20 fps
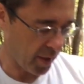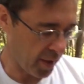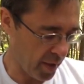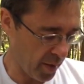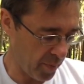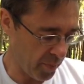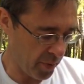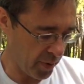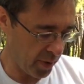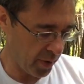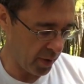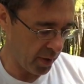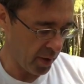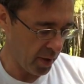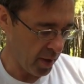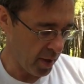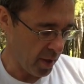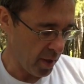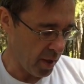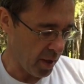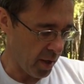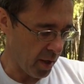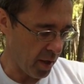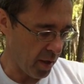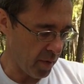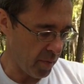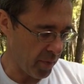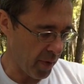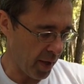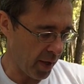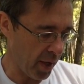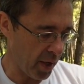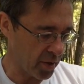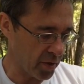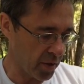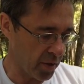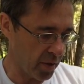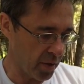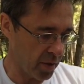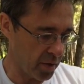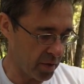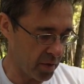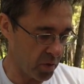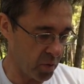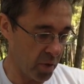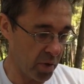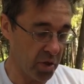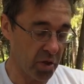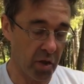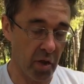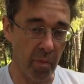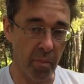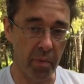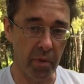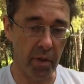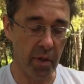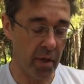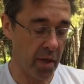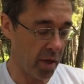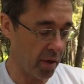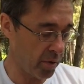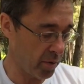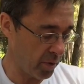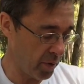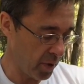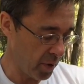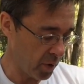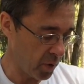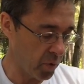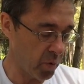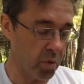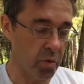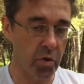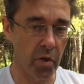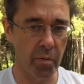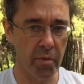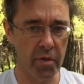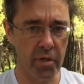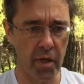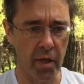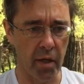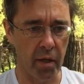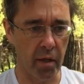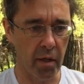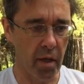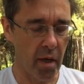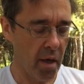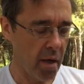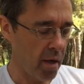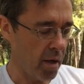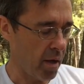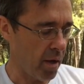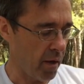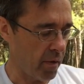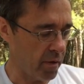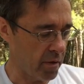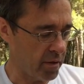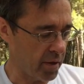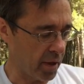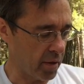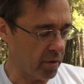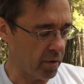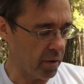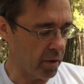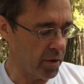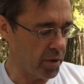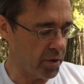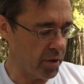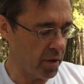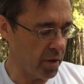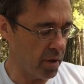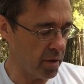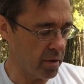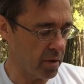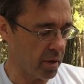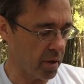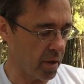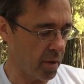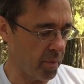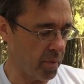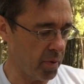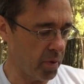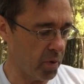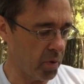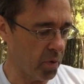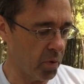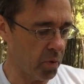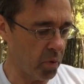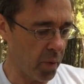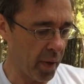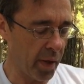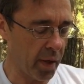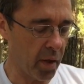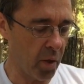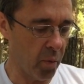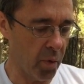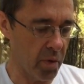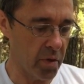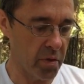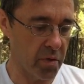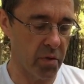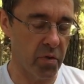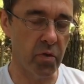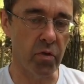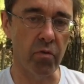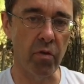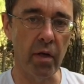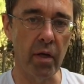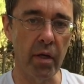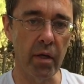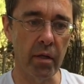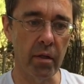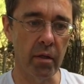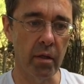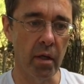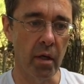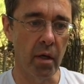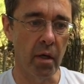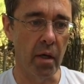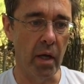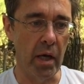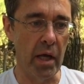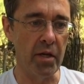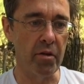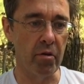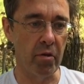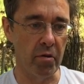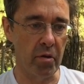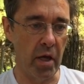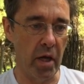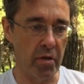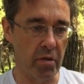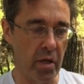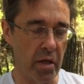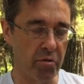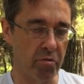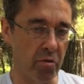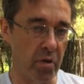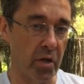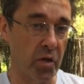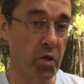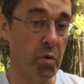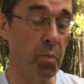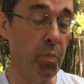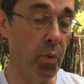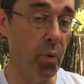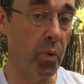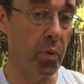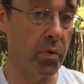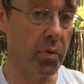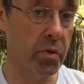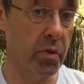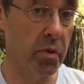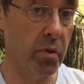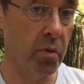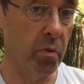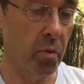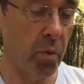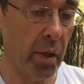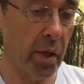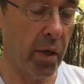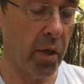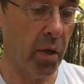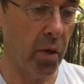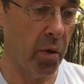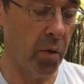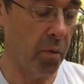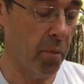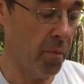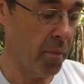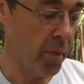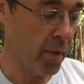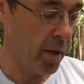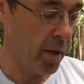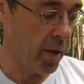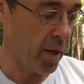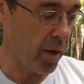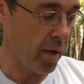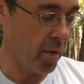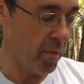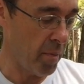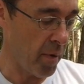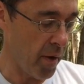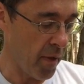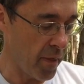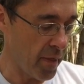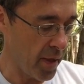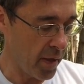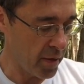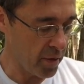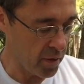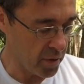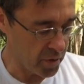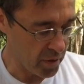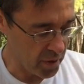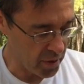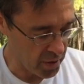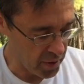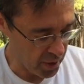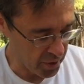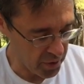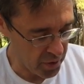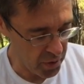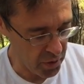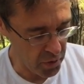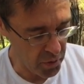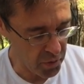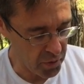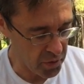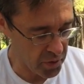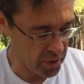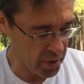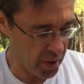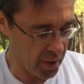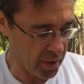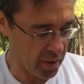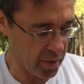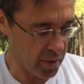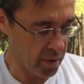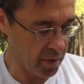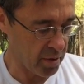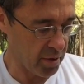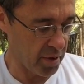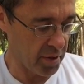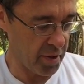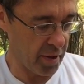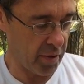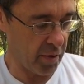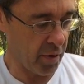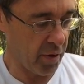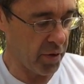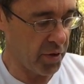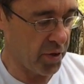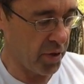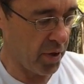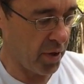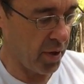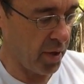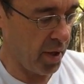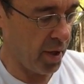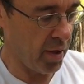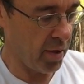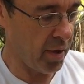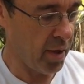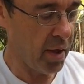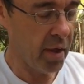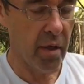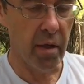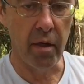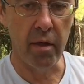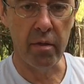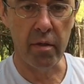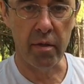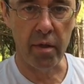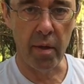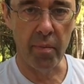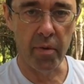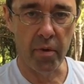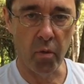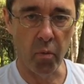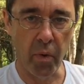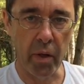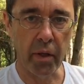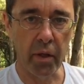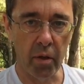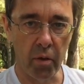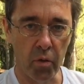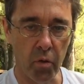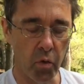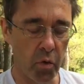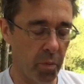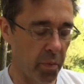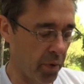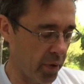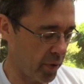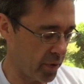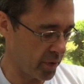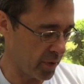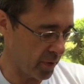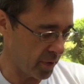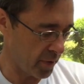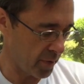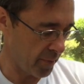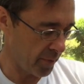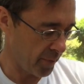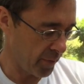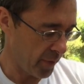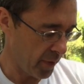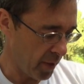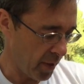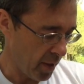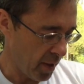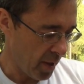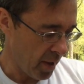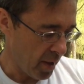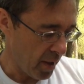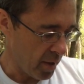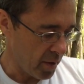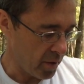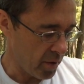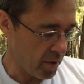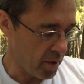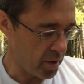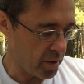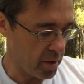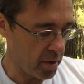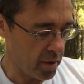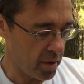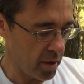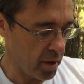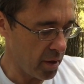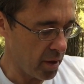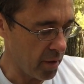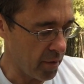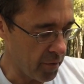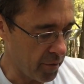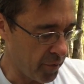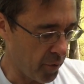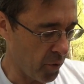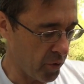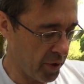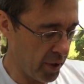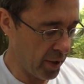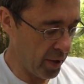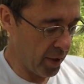company and actually it's a Swedish company now called Domitec. And the technology, there's a company called Waco, which is Australian. Electrolux bought Waco, and then this is actually the new design. So the technology in here is the same in the Waco core boxes. So this is the 40